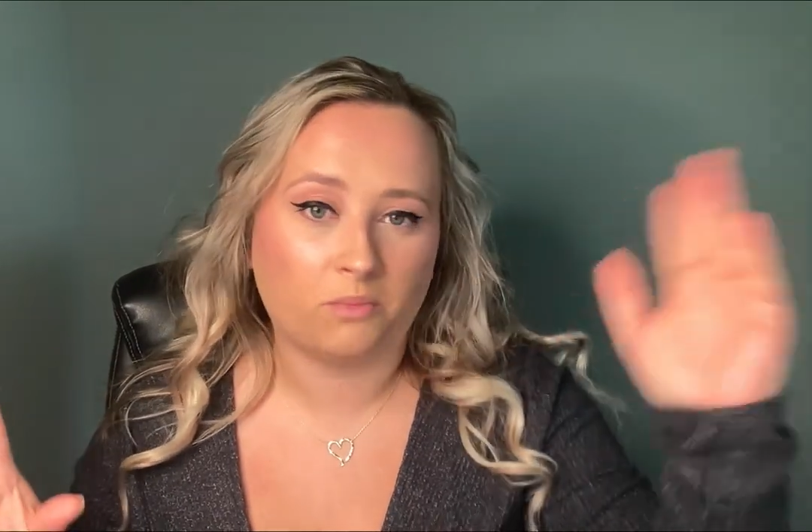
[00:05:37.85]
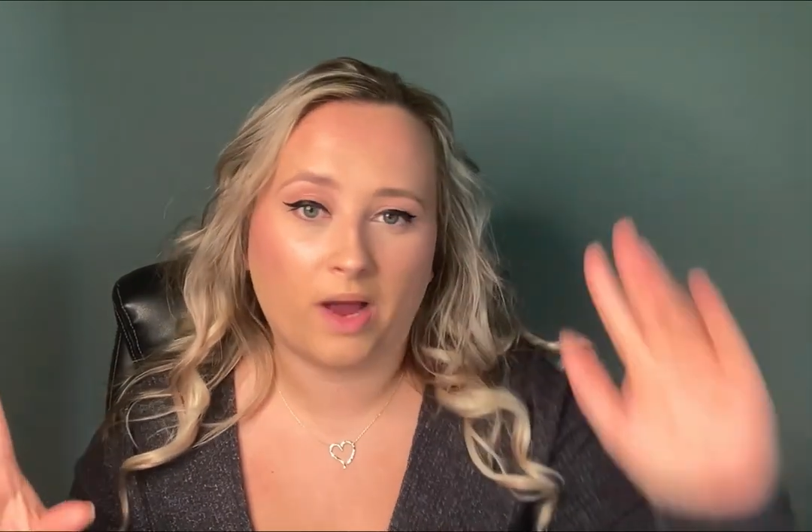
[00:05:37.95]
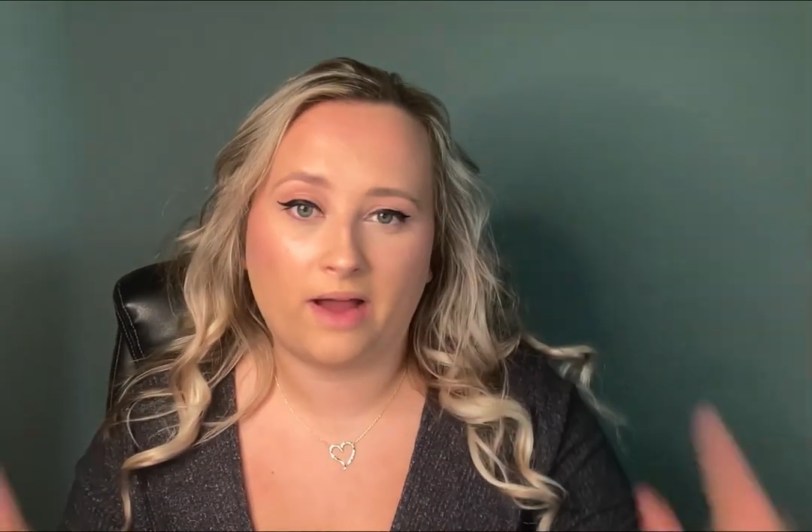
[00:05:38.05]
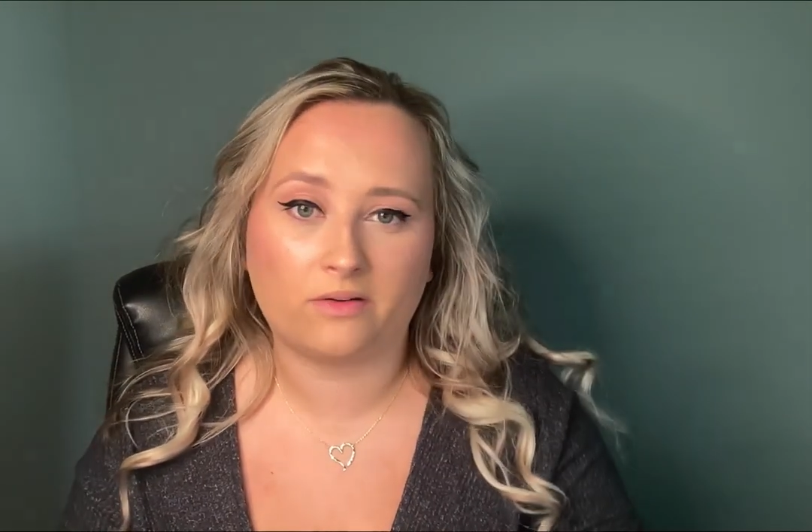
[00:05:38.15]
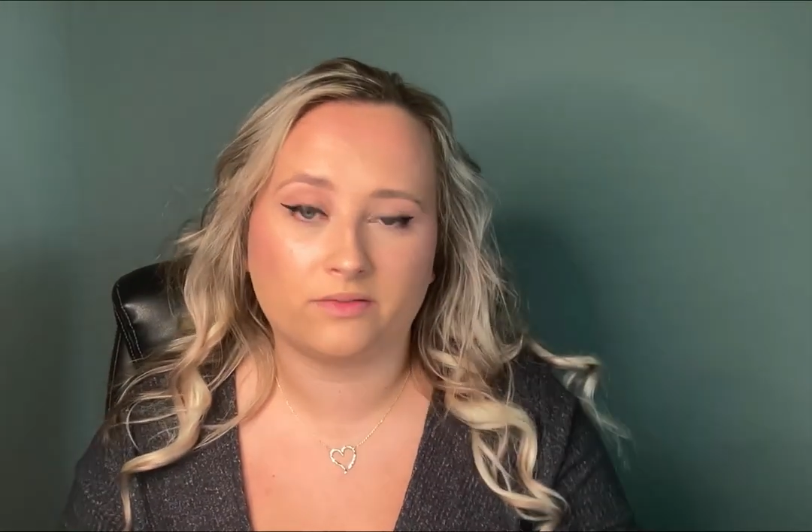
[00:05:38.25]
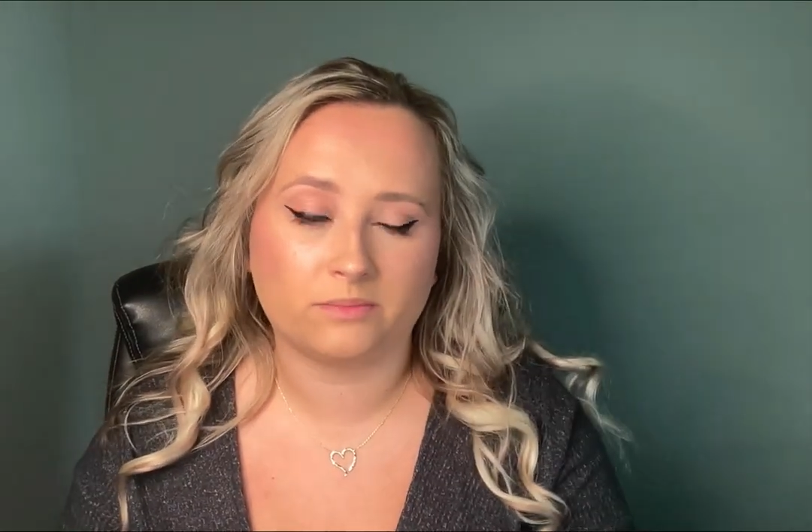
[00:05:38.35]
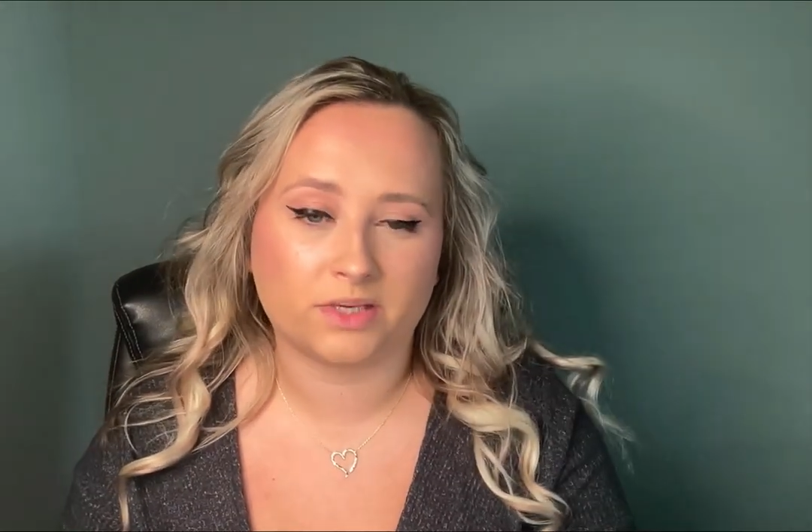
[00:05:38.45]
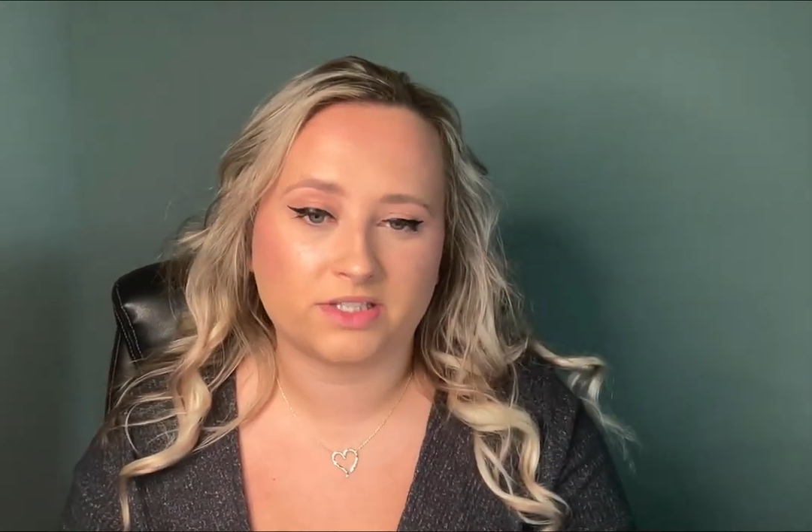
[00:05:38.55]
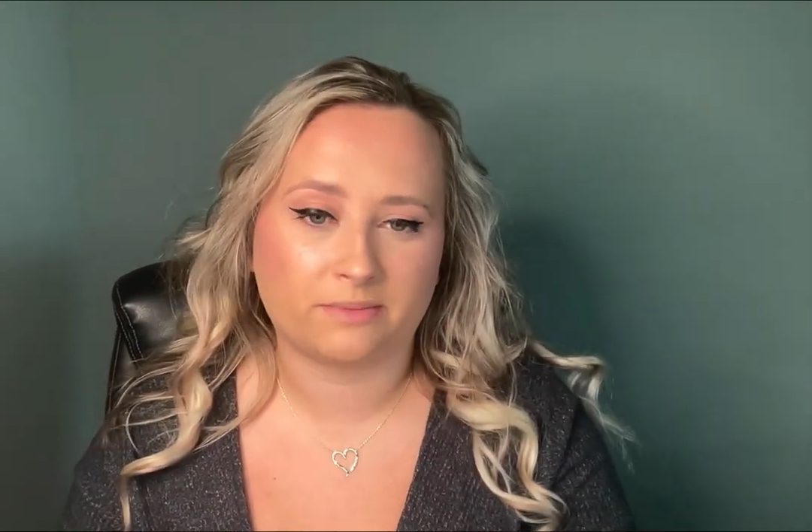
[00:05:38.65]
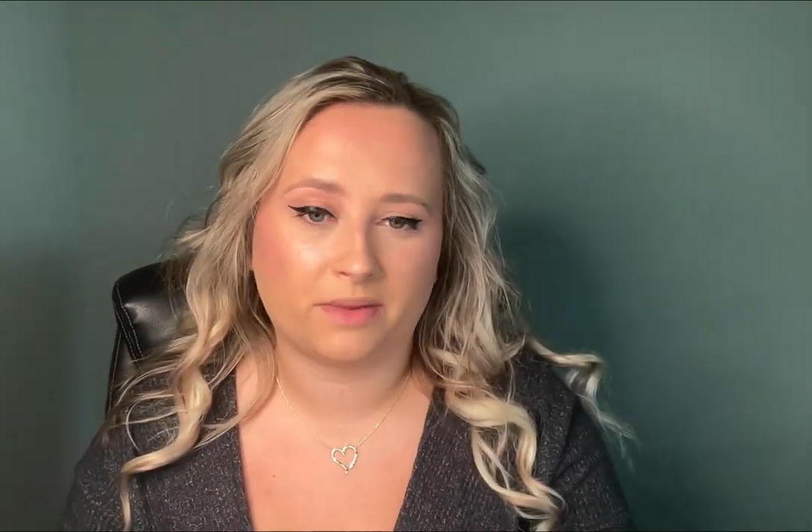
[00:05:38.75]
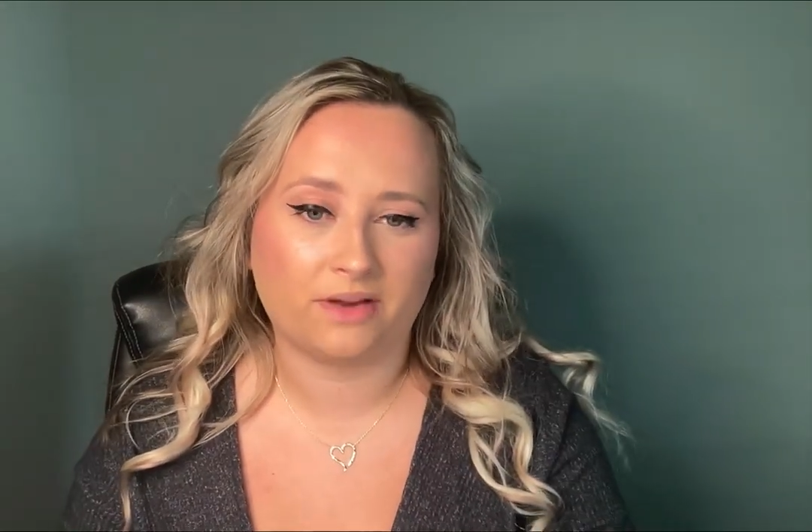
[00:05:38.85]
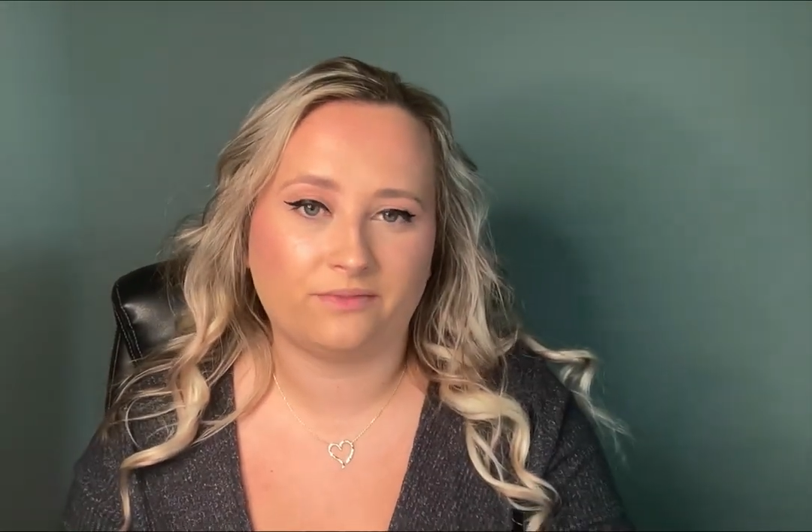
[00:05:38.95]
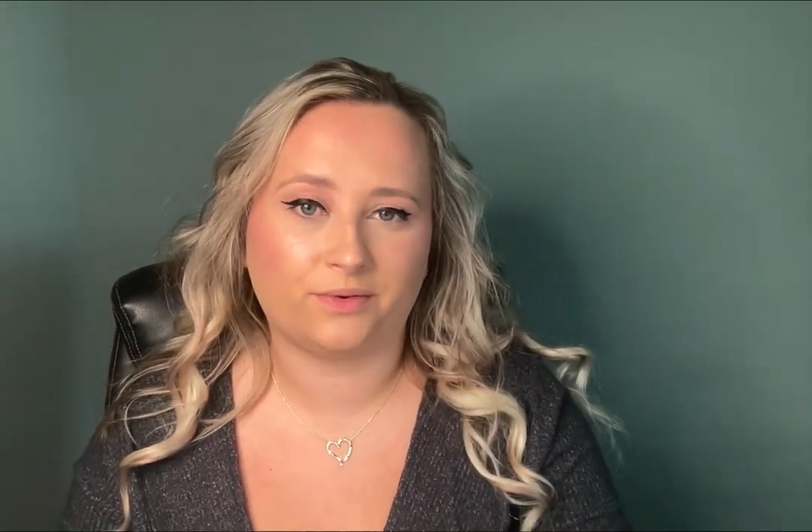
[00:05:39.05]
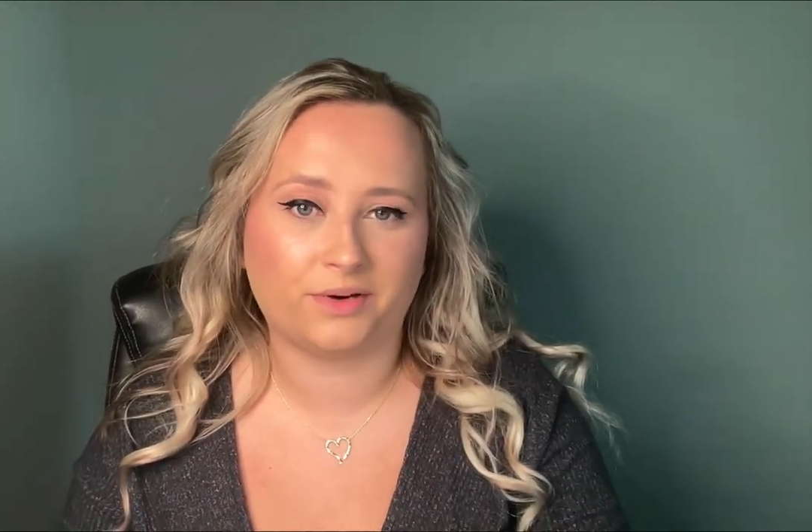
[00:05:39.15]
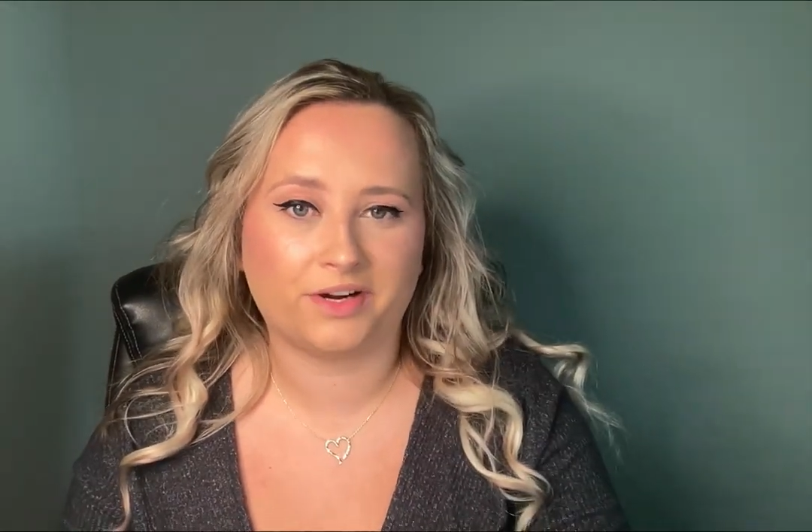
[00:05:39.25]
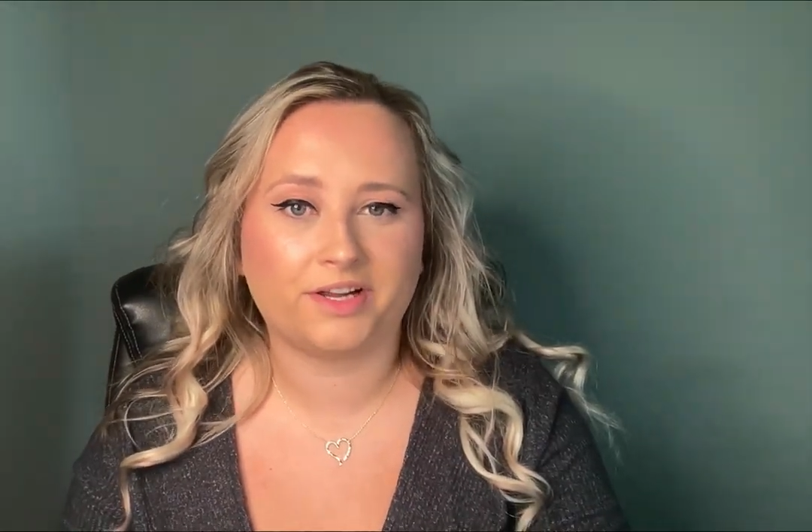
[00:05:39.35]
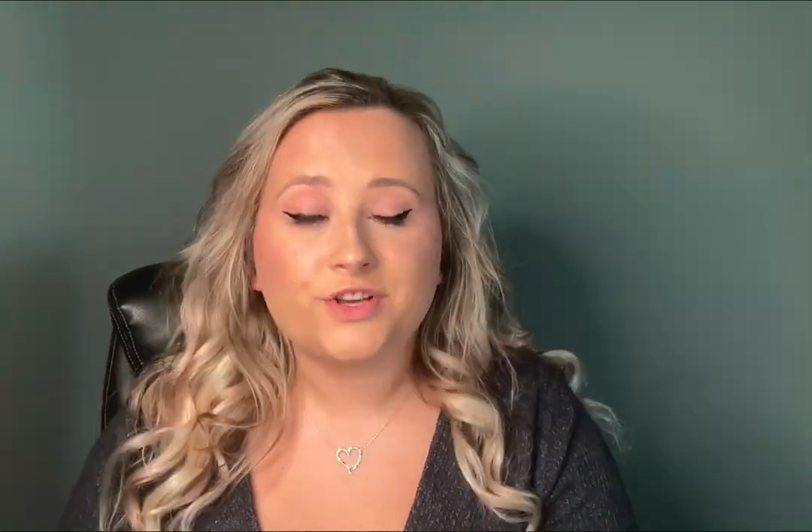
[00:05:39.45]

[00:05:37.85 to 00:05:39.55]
however much I paid for it.